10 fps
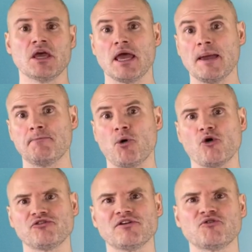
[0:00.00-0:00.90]

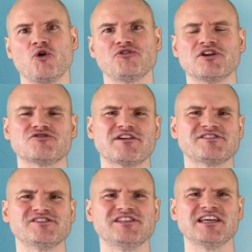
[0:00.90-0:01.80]
Importantly, of course, it
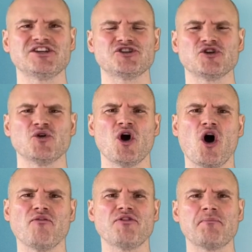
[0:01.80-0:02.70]
addresses the issue
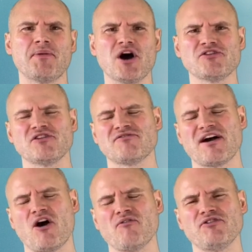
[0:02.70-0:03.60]
of the burden
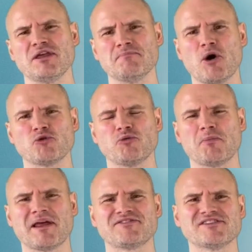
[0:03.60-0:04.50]
of the multiple
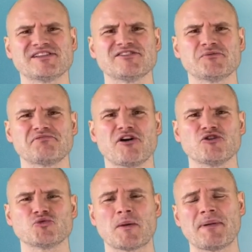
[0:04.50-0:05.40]
plastic stent
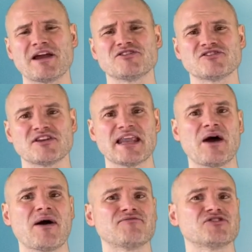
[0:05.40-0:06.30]
approach, where patients are
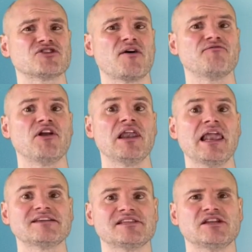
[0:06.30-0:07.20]
now having to come for
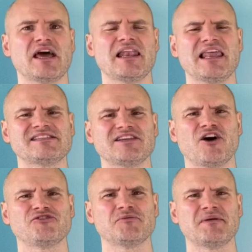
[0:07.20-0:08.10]
less
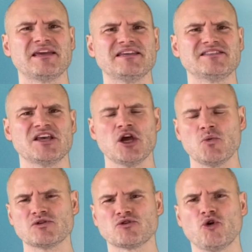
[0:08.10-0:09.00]
ERCPs,
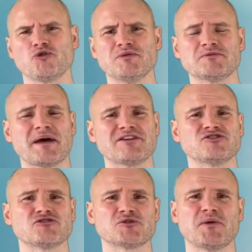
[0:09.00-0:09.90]
which of course means patients
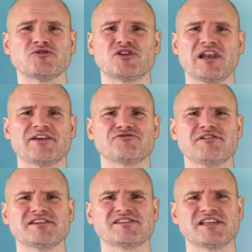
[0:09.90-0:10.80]
are exposed to less
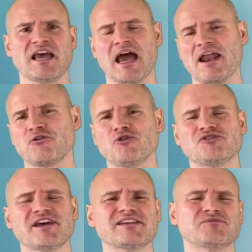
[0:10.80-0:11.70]
risks, and of course it
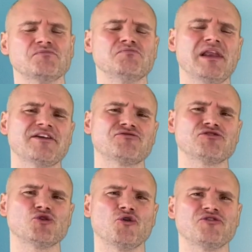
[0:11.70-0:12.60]
takes less
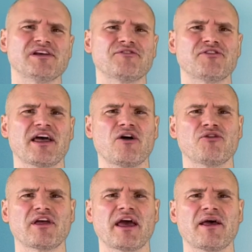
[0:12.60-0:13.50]
resources out of the
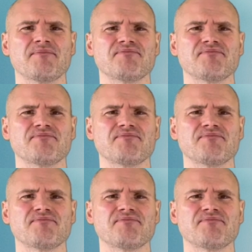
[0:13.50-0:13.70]
healthcare.